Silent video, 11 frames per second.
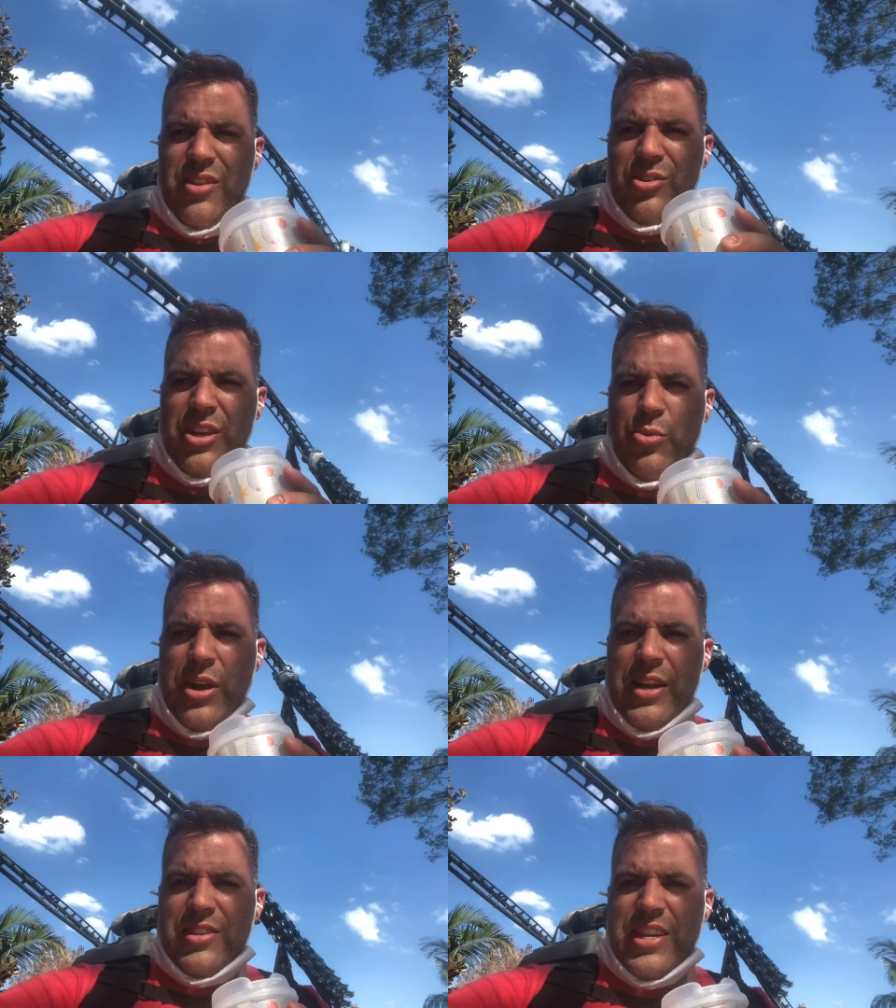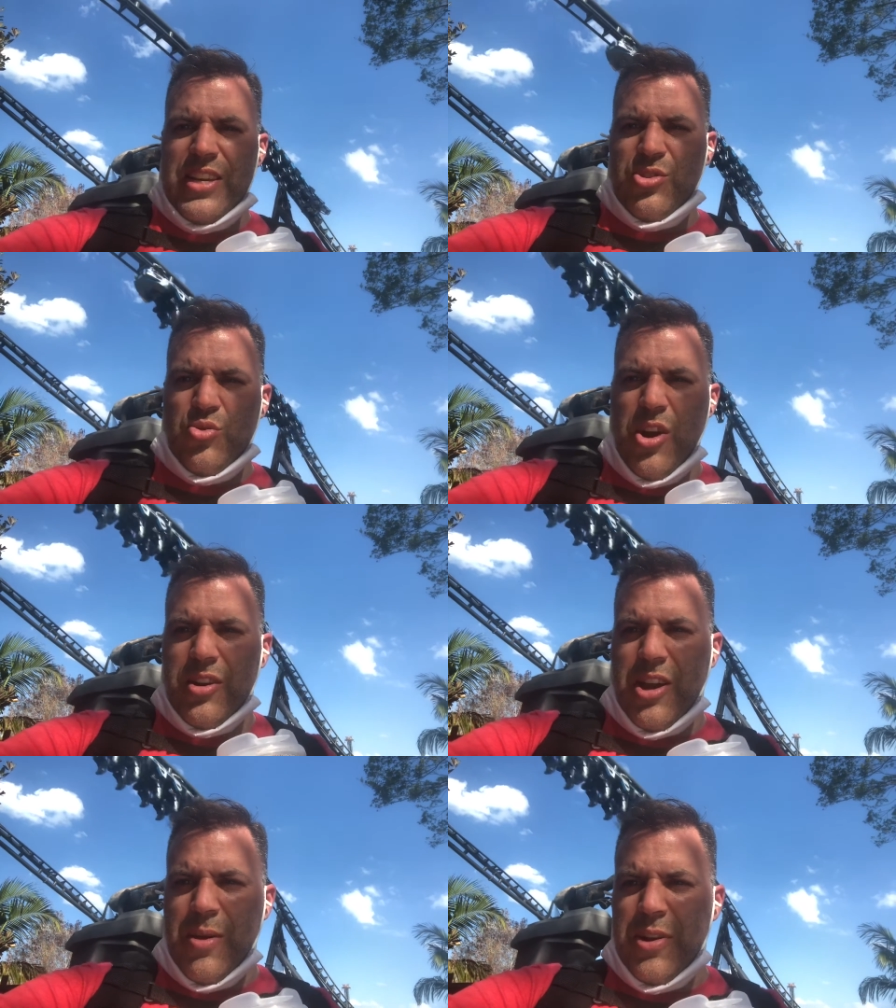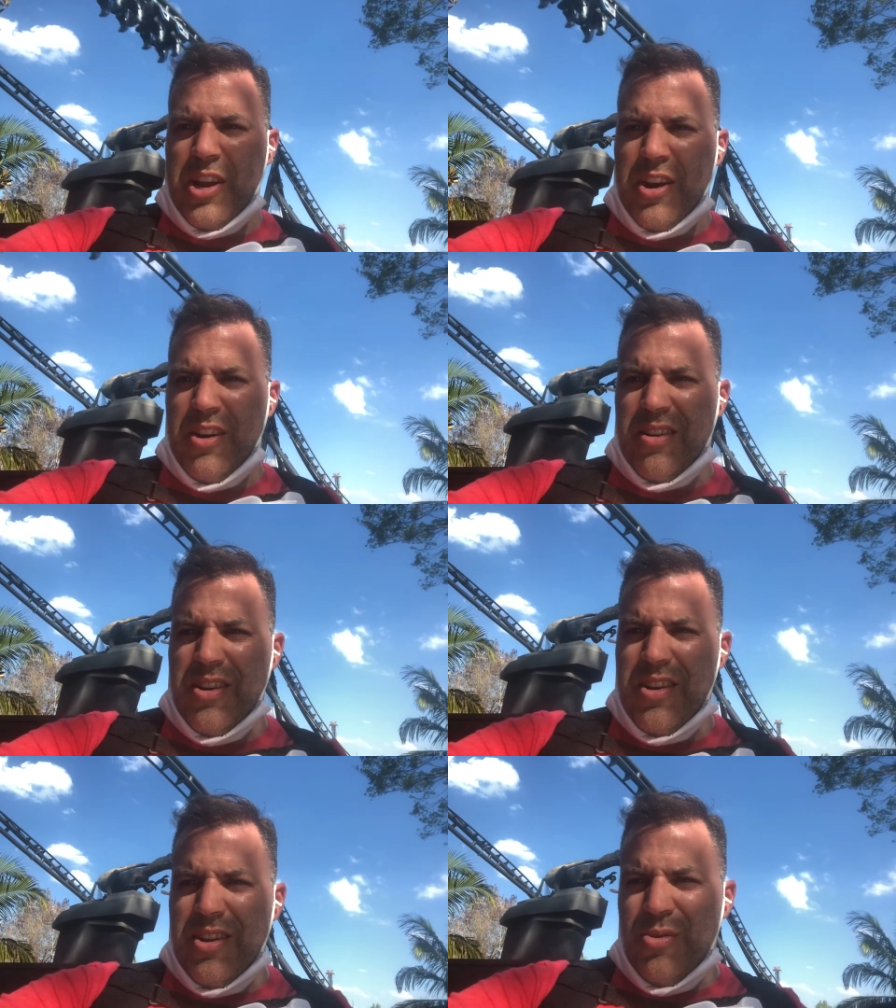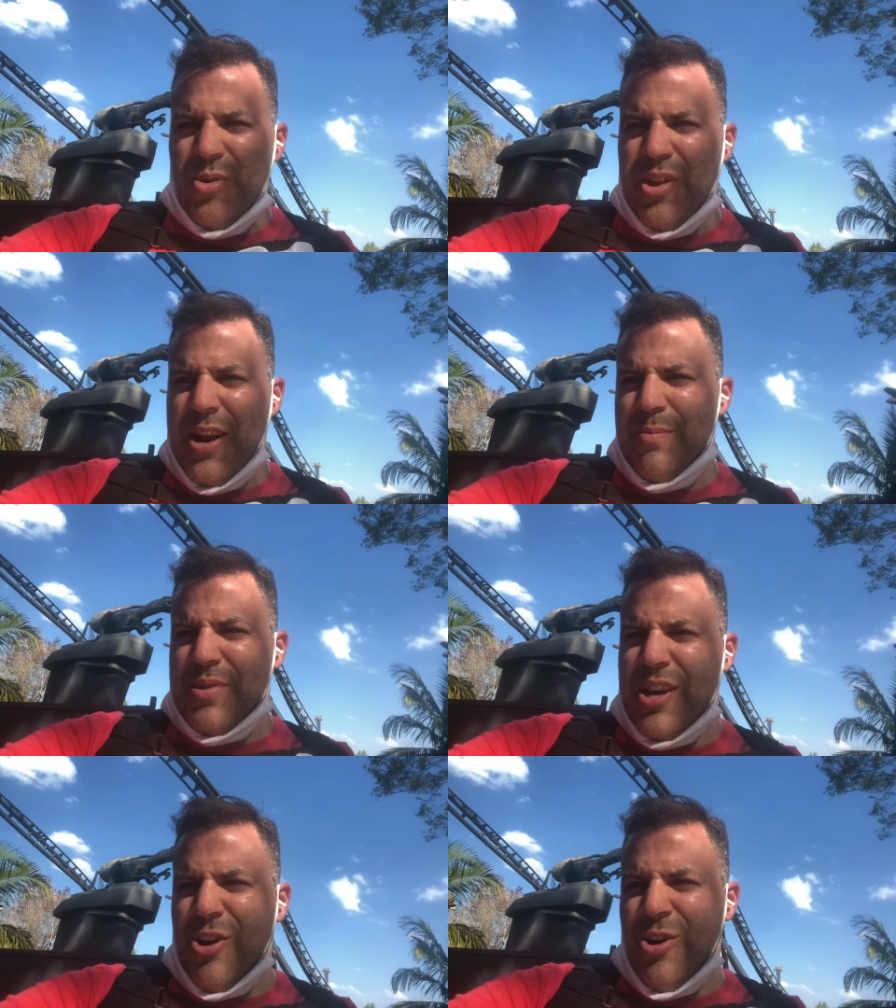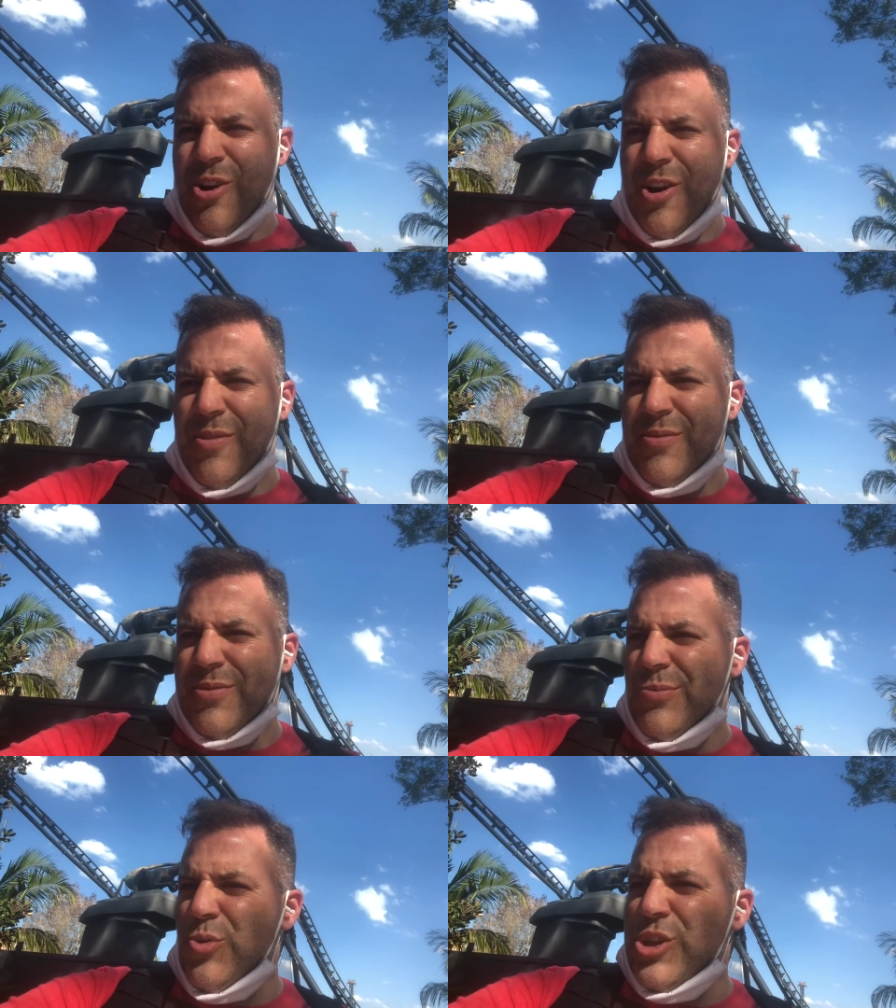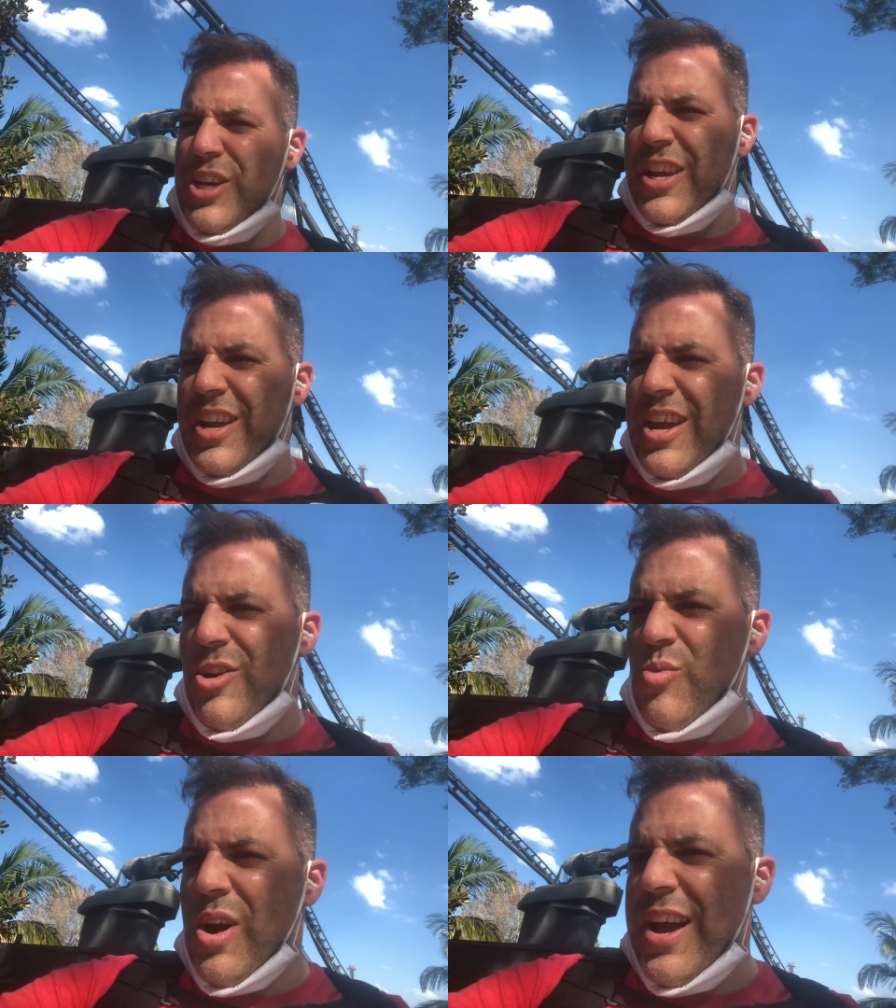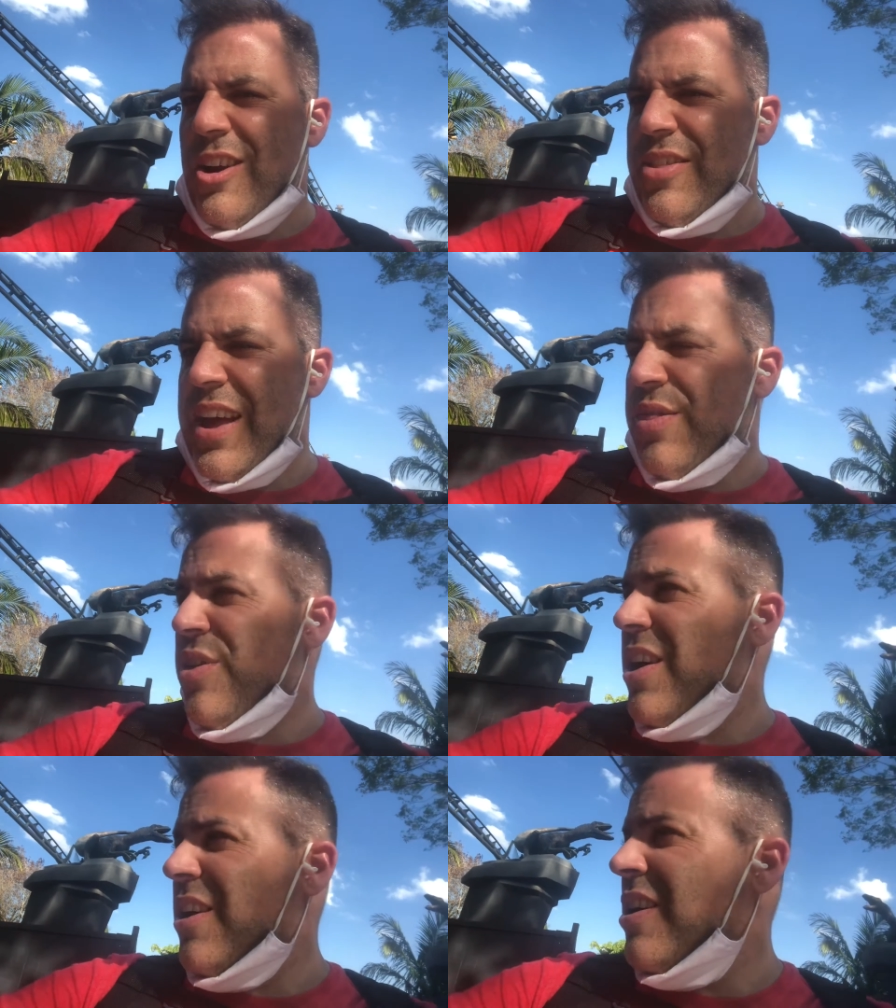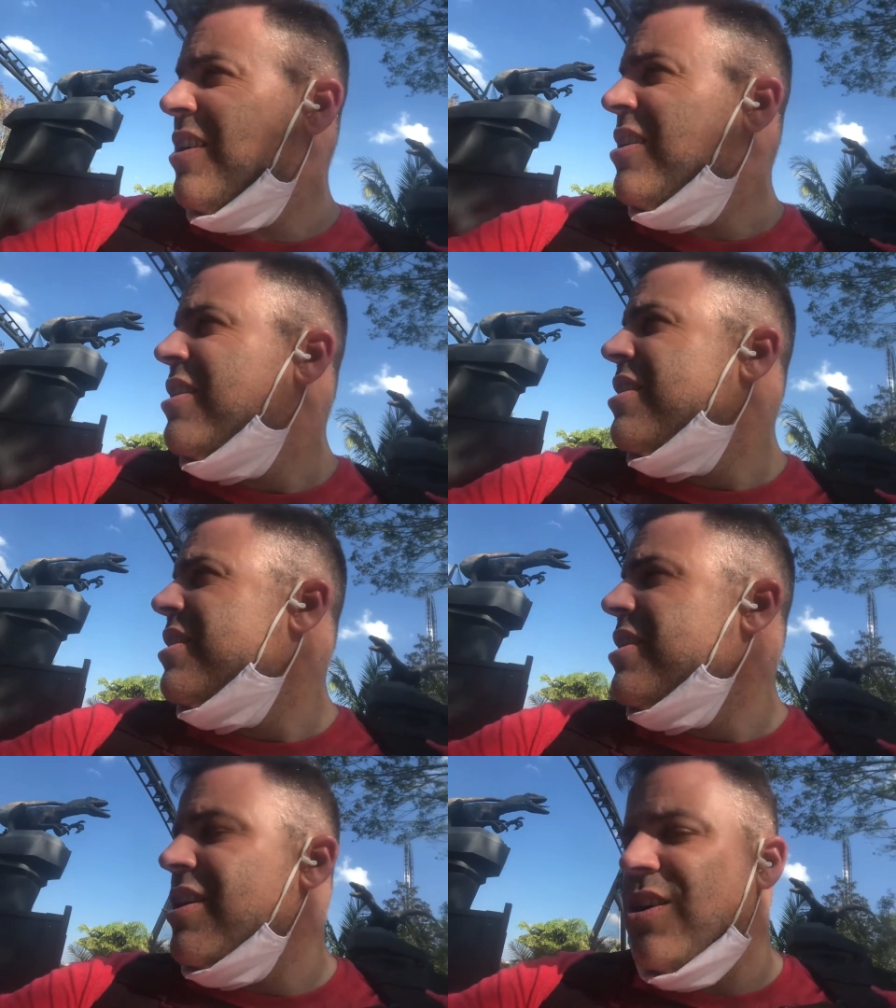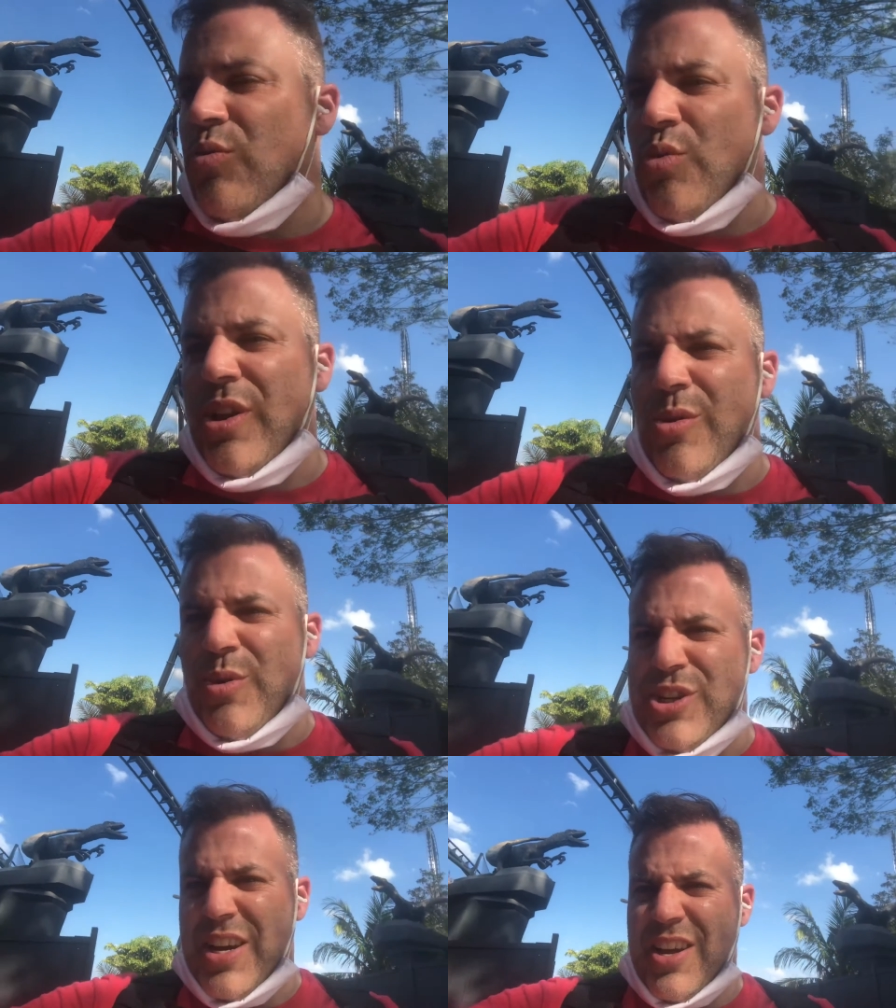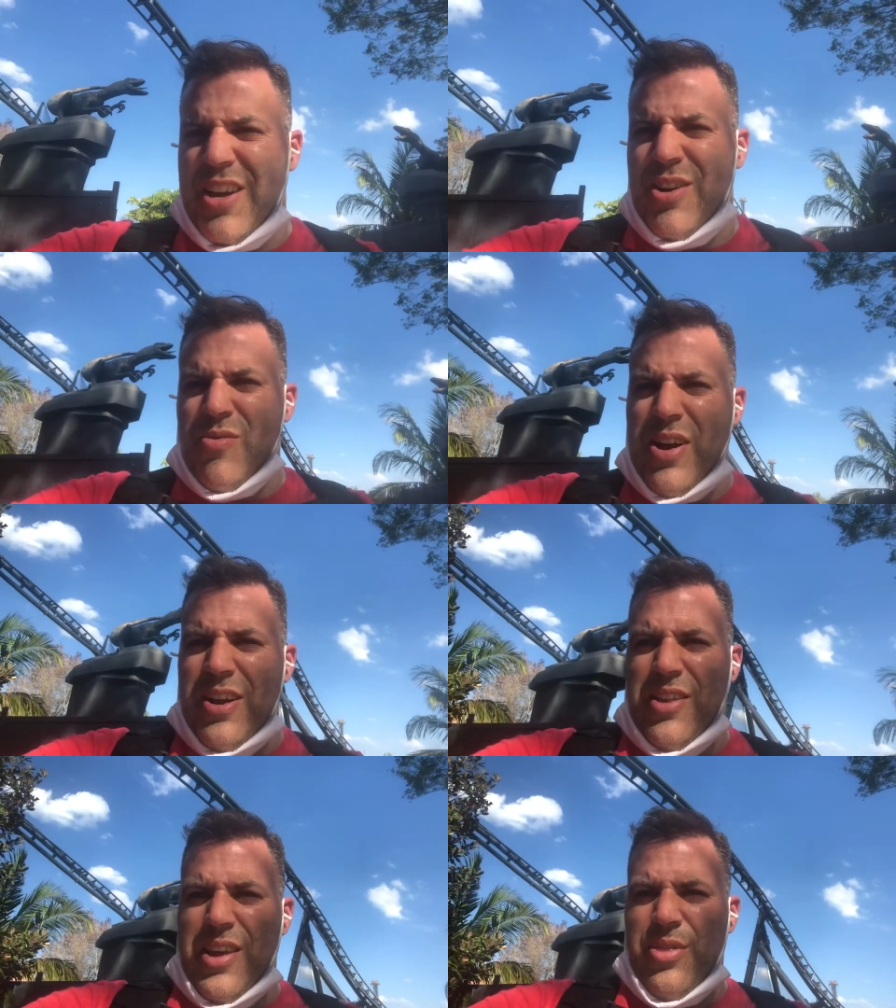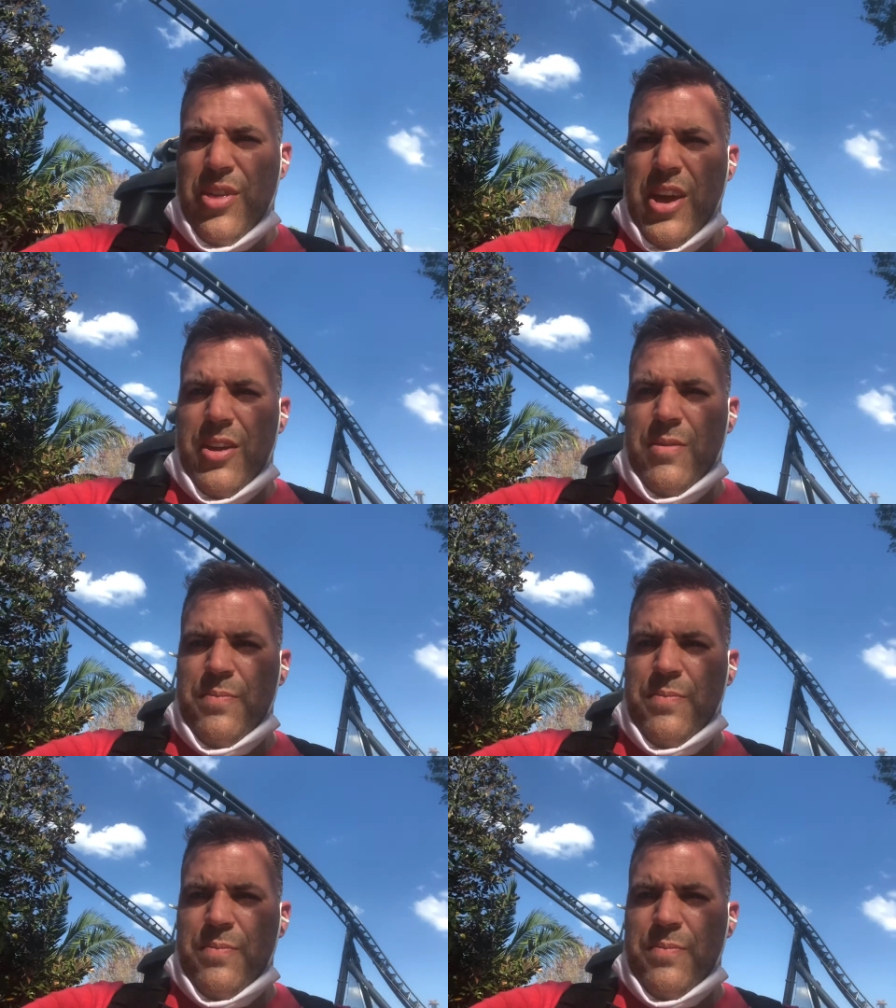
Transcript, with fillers: looks like we got a test run coming here with an empty car. Wish I could get a ride on that thing. Really wish I could get a ride on that thing.